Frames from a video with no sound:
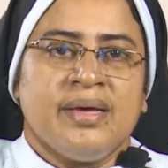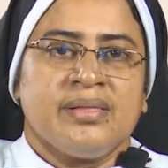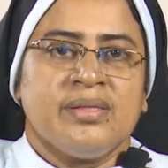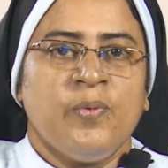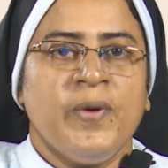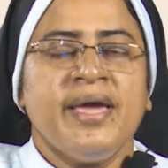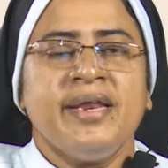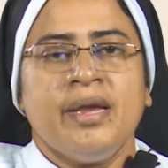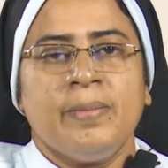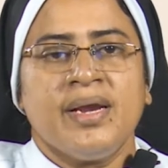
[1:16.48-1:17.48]
The
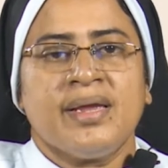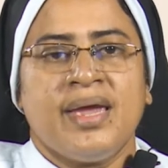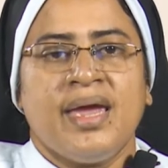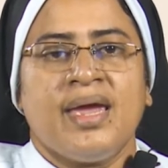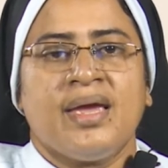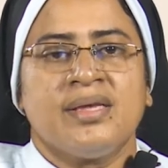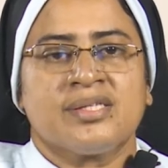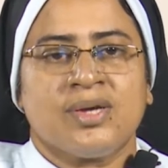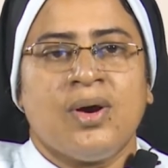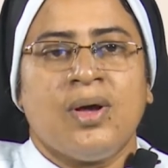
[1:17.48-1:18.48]
variable k is
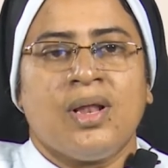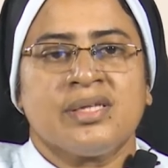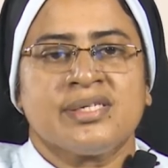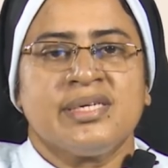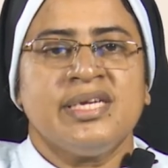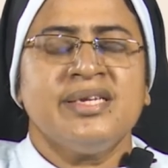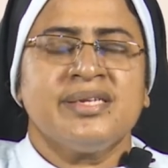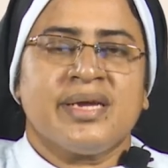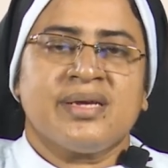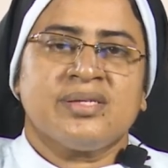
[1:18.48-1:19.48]
called
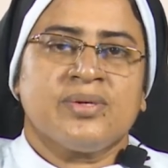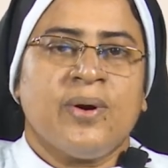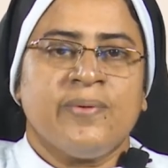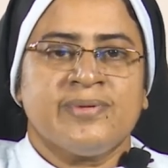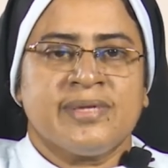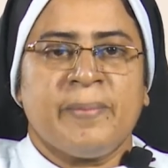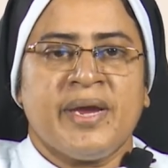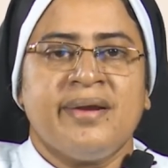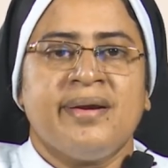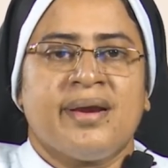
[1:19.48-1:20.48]
index of
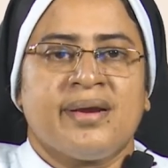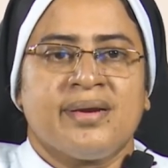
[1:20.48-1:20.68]
summation.